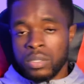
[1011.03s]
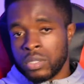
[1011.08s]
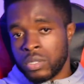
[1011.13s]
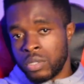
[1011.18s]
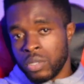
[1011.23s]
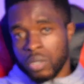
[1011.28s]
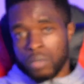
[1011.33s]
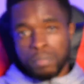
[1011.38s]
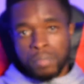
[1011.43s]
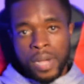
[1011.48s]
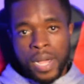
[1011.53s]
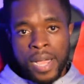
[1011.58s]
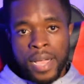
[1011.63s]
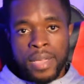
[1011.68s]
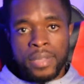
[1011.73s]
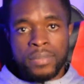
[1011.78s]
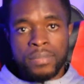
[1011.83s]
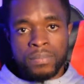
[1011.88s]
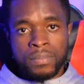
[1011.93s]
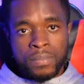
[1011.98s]
Don't buy
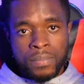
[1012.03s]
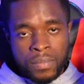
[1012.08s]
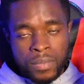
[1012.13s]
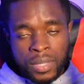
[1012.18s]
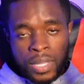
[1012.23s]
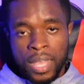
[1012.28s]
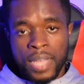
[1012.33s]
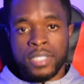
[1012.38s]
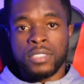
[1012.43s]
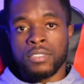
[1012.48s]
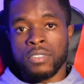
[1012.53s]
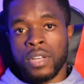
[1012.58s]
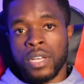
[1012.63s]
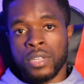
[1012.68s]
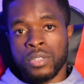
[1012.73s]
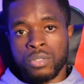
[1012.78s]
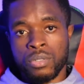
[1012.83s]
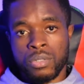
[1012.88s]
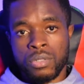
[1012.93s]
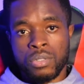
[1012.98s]

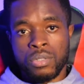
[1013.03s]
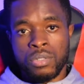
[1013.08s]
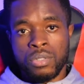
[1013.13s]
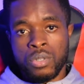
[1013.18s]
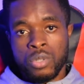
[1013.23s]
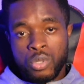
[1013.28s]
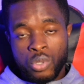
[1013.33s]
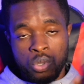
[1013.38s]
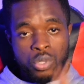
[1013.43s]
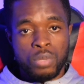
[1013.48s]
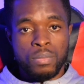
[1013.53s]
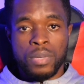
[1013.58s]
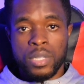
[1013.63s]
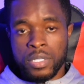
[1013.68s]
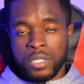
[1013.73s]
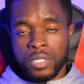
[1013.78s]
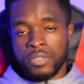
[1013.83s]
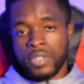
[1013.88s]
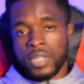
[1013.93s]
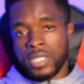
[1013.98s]
Nigerian used. You may
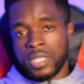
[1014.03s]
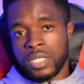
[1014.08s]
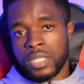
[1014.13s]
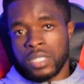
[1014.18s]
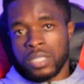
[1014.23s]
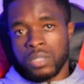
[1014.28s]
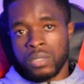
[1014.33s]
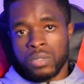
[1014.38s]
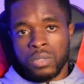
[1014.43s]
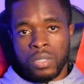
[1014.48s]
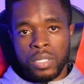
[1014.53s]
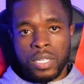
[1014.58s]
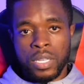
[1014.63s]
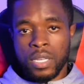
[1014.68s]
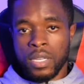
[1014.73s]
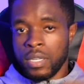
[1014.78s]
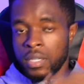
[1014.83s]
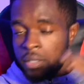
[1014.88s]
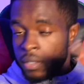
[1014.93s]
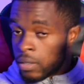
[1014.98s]
regret it. Okay,
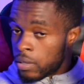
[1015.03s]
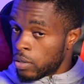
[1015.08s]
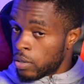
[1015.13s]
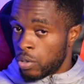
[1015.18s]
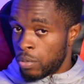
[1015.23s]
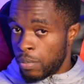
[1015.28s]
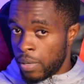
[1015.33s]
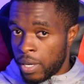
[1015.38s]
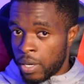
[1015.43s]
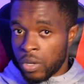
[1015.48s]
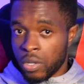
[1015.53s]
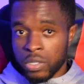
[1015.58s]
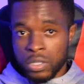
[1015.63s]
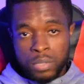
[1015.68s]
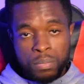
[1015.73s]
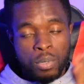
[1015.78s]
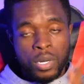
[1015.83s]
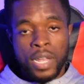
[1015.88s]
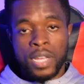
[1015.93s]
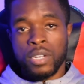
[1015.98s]
you may not,
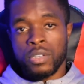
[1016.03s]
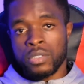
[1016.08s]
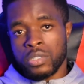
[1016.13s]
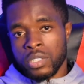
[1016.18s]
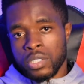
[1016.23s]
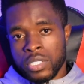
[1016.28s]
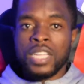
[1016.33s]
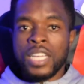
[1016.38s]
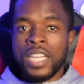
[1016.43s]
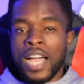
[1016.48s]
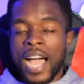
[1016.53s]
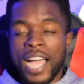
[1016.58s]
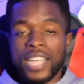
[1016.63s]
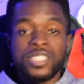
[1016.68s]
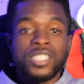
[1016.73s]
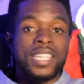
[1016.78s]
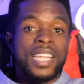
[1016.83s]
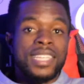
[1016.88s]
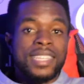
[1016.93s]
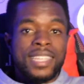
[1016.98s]
but I don't suggest. Another
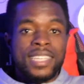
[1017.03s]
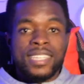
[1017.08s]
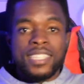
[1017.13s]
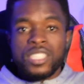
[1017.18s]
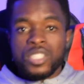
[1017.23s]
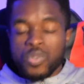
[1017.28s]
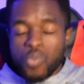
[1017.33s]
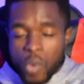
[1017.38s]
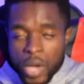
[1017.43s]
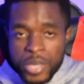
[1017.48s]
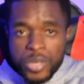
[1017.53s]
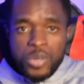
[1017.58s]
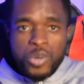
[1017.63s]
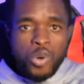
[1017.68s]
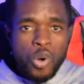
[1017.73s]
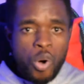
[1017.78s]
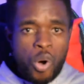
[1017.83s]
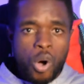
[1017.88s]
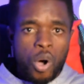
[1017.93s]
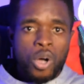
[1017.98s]
thing is when you go
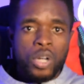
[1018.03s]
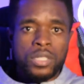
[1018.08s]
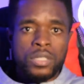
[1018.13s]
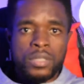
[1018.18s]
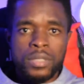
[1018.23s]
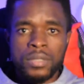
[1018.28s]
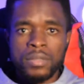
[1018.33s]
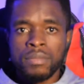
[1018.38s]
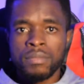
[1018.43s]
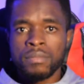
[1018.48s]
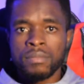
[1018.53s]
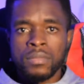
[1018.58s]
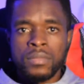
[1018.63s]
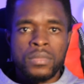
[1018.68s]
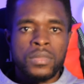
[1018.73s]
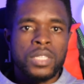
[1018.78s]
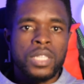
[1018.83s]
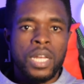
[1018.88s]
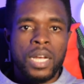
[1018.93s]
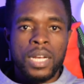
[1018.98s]
on
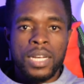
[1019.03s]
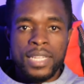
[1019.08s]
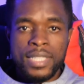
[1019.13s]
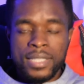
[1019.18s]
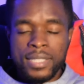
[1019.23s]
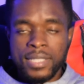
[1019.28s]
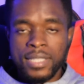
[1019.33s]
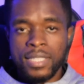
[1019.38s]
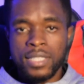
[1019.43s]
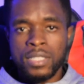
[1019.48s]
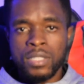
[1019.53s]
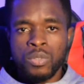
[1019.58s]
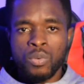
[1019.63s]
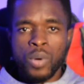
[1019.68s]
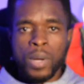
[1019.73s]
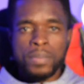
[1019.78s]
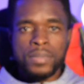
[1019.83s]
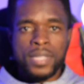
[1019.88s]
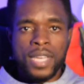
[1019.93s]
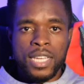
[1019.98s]
listing
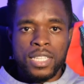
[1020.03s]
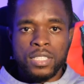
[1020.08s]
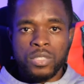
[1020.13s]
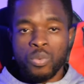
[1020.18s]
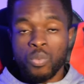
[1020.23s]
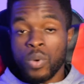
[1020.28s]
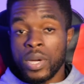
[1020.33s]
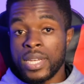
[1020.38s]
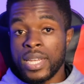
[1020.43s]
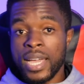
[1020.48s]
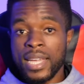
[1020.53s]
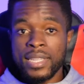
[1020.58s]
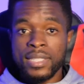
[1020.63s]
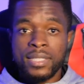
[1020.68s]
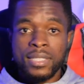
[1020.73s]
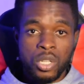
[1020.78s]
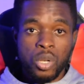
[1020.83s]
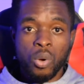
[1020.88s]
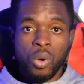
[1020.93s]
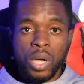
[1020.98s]
websites, whether it is
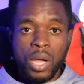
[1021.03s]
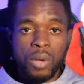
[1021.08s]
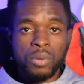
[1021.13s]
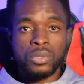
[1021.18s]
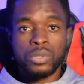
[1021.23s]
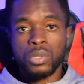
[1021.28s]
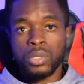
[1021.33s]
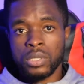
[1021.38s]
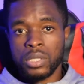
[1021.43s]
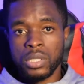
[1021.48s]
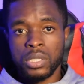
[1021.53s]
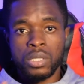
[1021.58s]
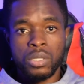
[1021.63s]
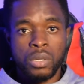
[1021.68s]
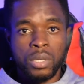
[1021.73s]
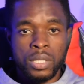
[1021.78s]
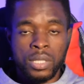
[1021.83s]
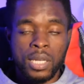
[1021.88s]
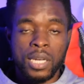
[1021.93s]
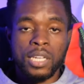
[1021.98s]
local sourcing or
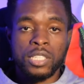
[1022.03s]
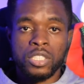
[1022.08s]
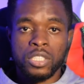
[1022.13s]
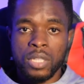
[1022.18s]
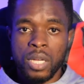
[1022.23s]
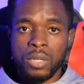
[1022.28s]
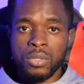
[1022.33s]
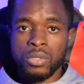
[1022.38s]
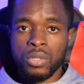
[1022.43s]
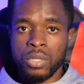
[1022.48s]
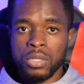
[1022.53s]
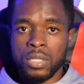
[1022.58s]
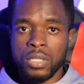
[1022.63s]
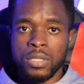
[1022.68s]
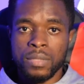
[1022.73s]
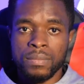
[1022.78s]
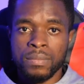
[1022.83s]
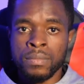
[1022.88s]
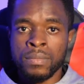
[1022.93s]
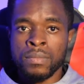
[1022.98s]
international sourcing,
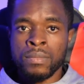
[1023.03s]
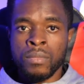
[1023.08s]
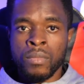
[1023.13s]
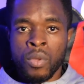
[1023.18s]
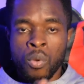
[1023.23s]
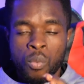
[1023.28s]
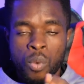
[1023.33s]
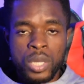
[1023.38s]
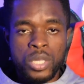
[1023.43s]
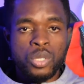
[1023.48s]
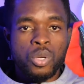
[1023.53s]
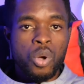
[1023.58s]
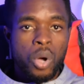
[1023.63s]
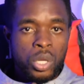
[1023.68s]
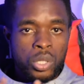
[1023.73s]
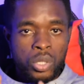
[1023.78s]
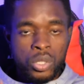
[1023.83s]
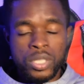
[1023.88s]
when you go on those